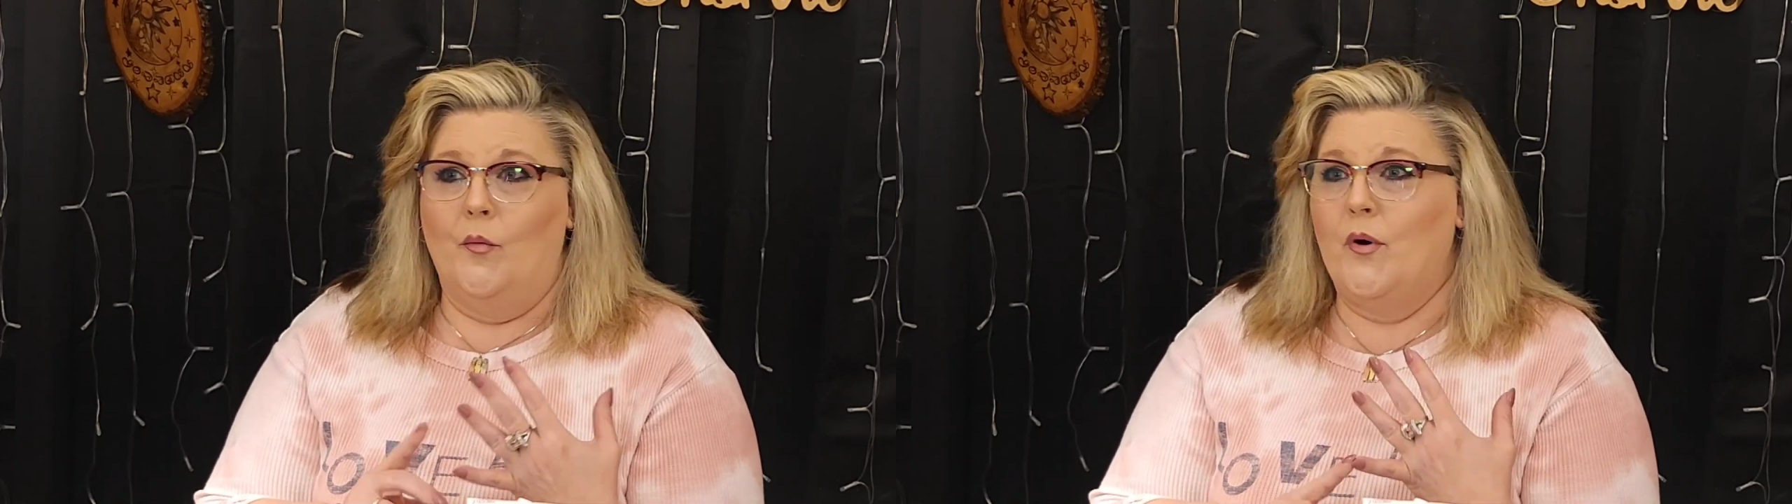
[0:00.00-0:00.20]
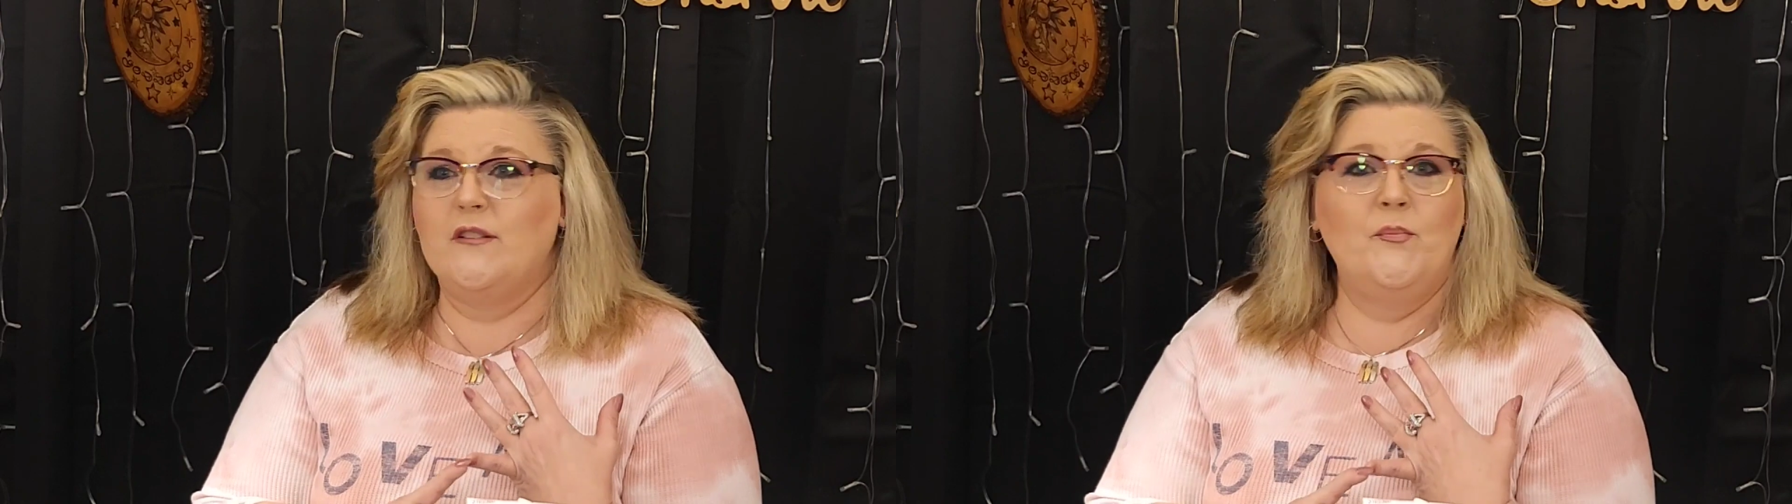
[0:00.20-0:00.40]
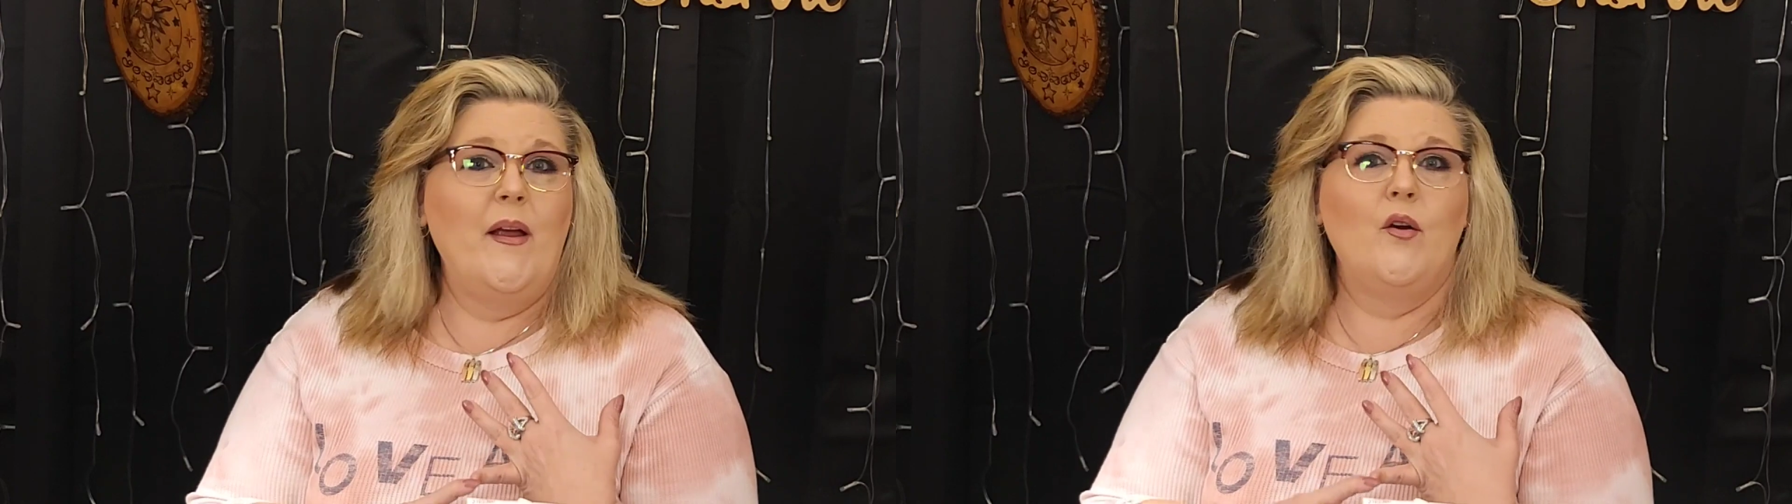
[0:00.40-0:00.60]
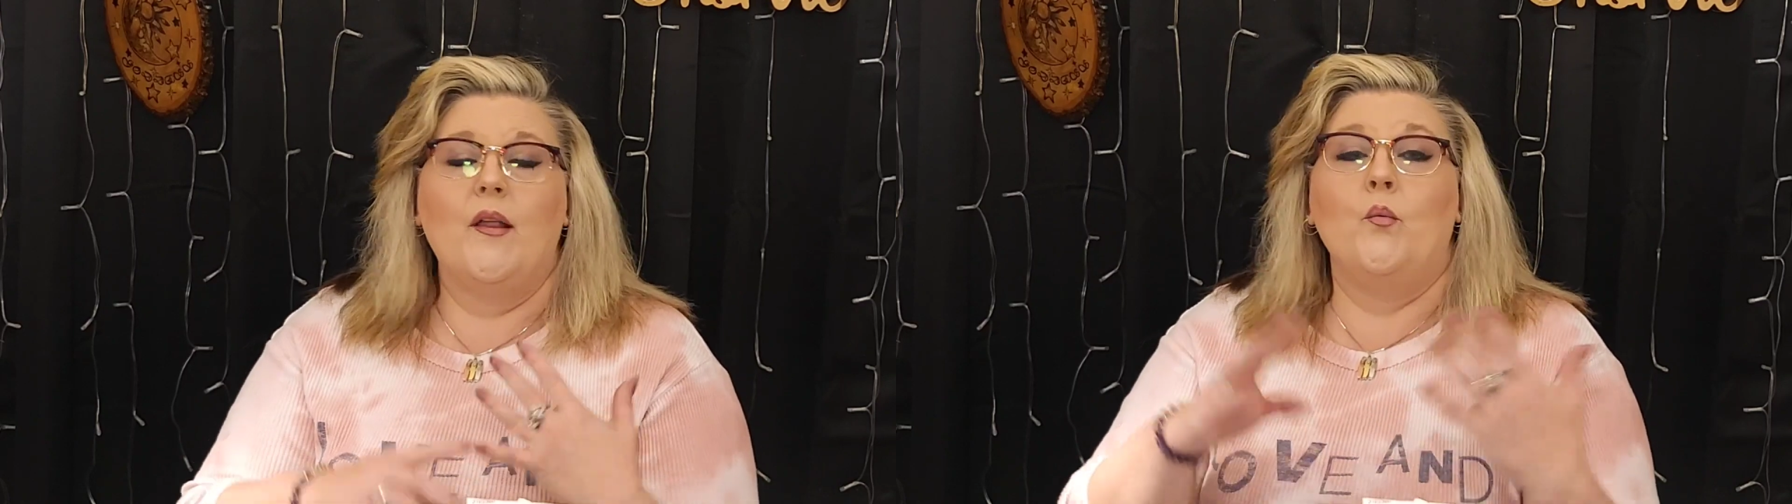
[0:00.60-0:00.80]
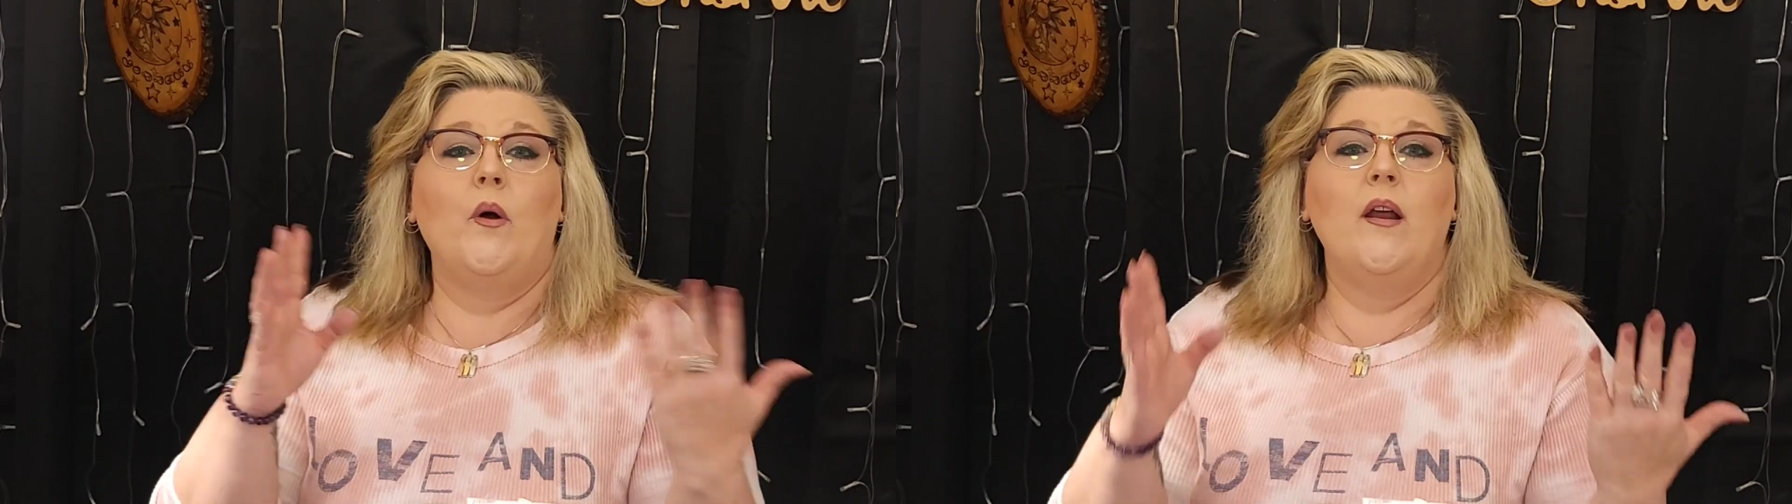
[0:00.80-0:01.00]

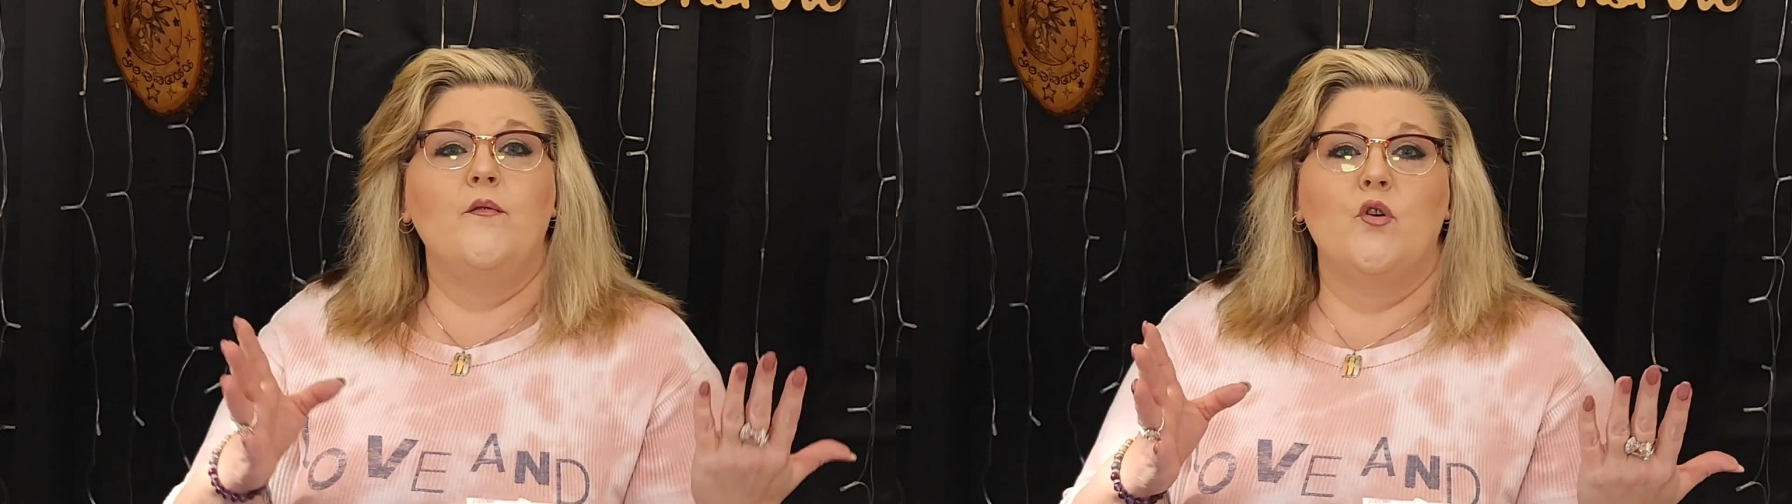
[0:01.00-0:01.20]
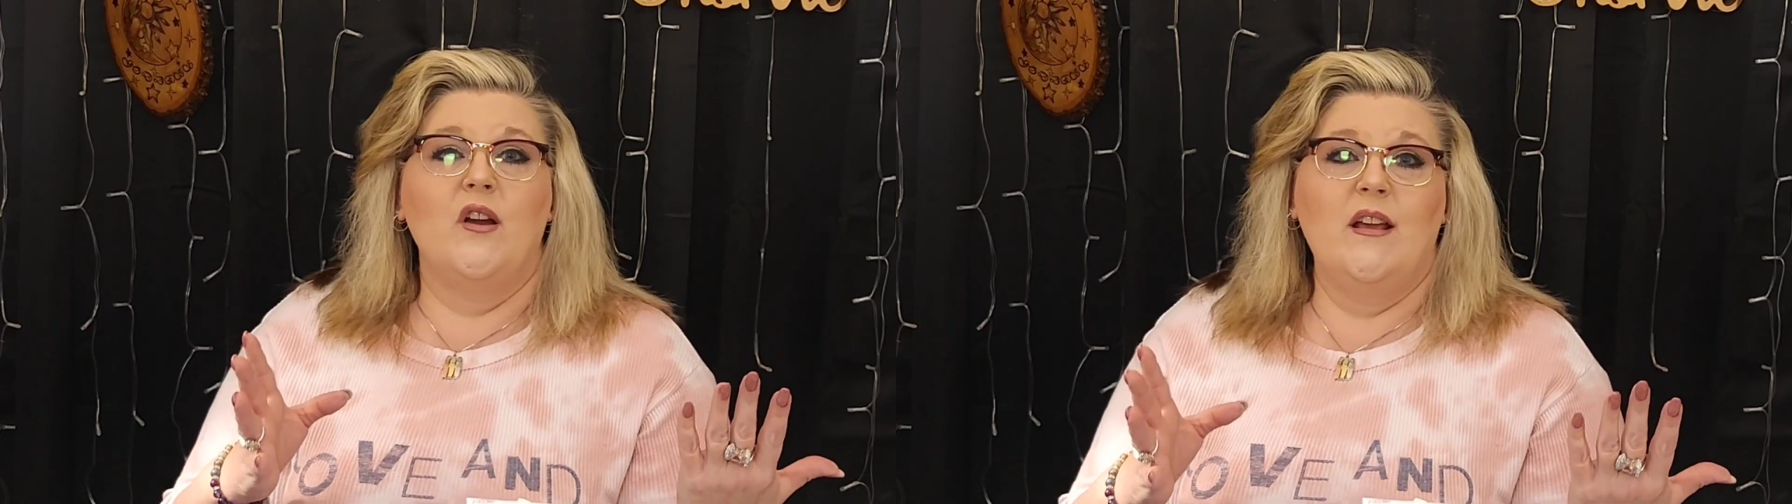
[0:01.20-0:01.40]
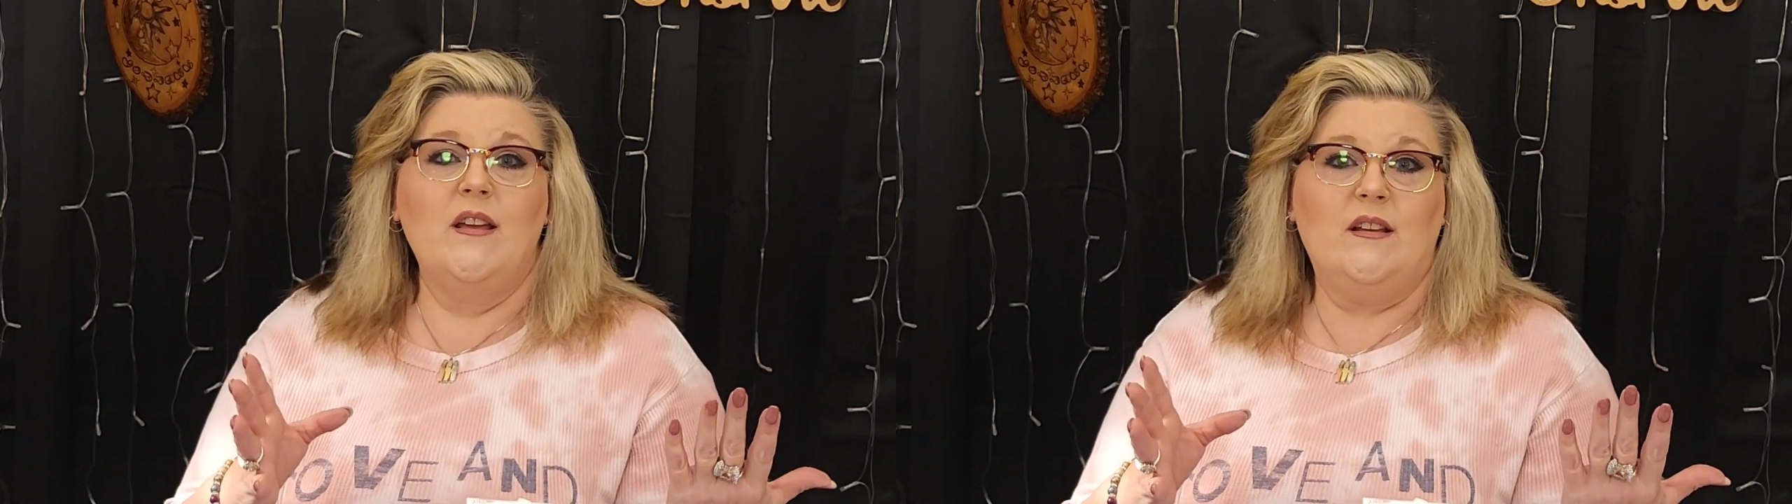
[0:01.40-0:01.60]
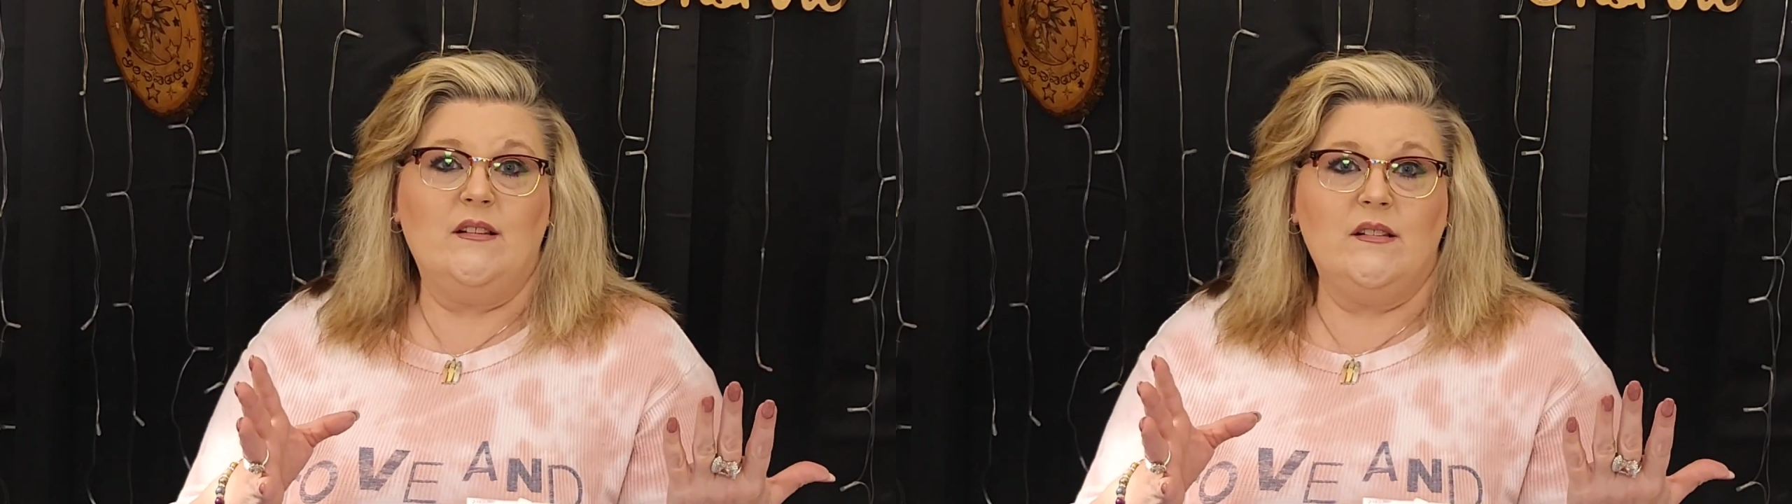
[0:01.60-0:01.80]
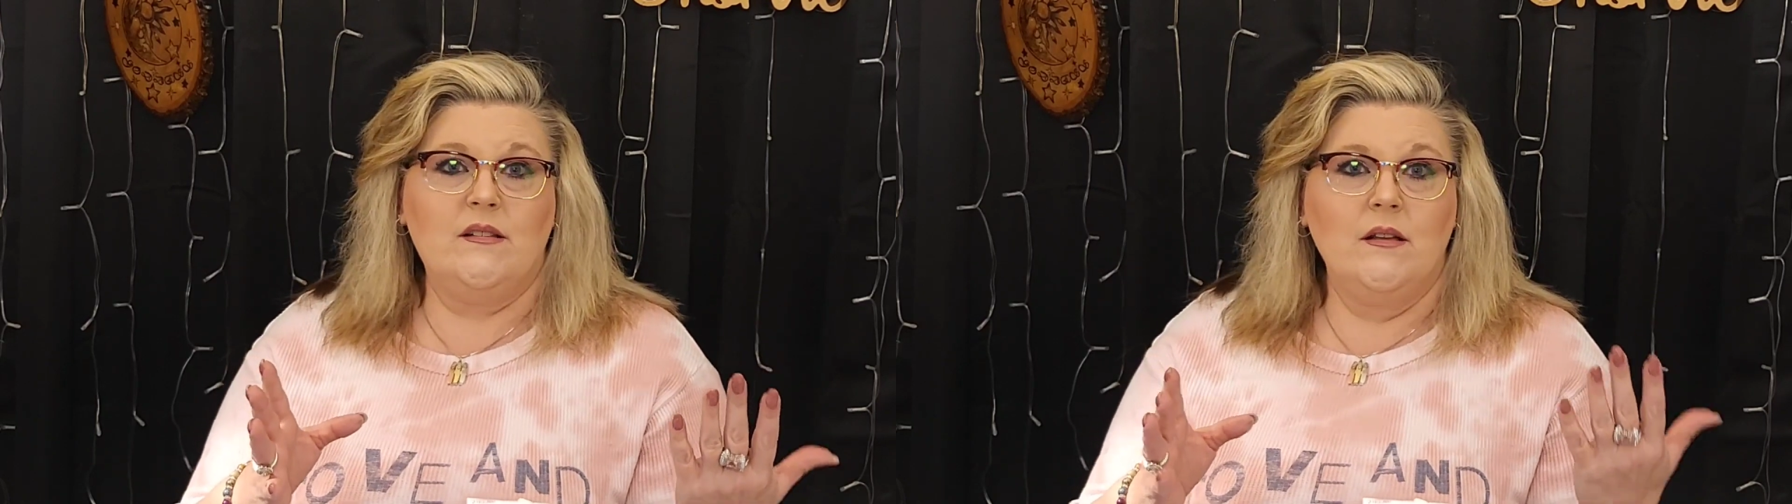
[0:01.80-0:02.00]
prosperity, whatever it
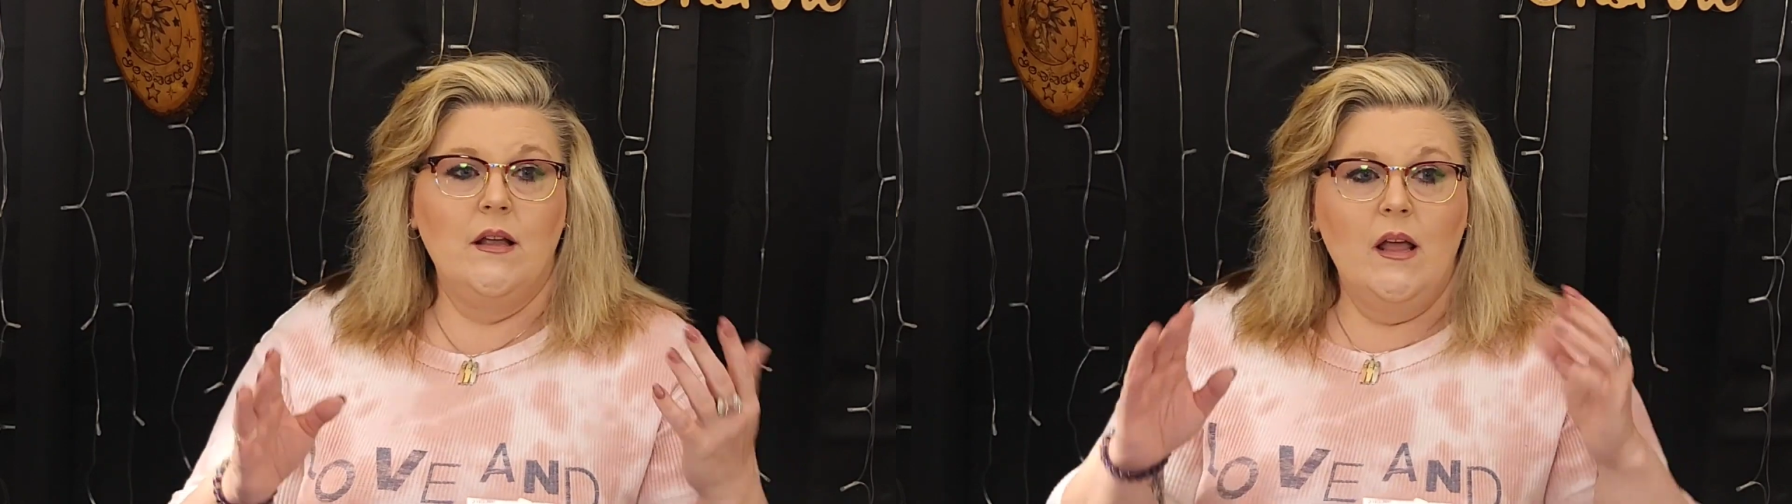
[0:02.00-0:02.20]
is.